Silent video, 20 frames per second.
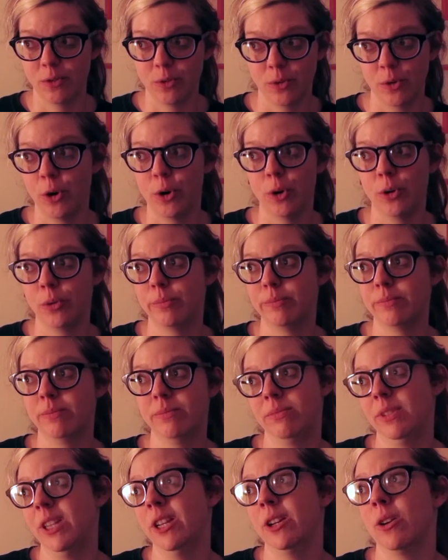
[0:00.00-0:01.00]
or,
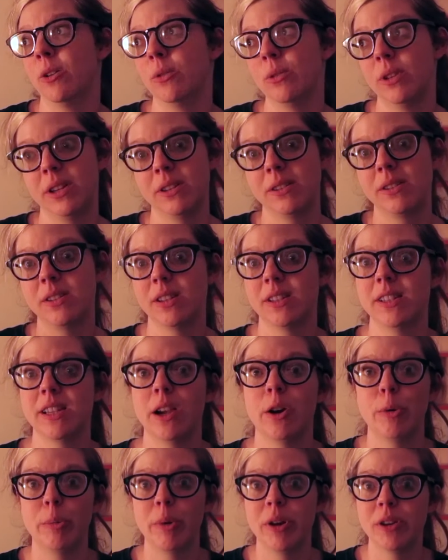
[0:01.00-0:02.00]
you know, like a six
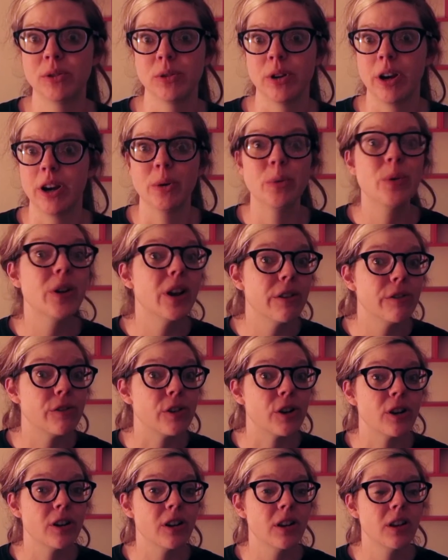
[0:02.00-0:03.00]
hour bus ride or
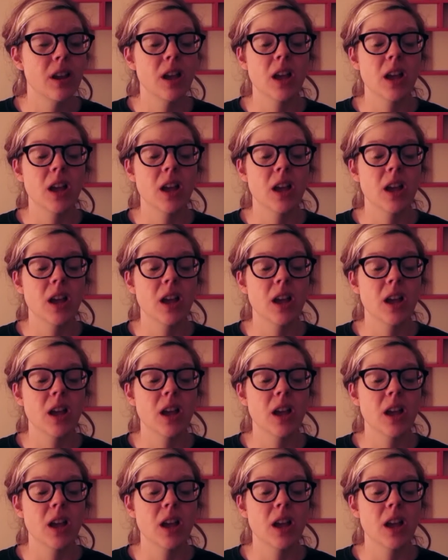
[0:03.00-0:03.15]
whatever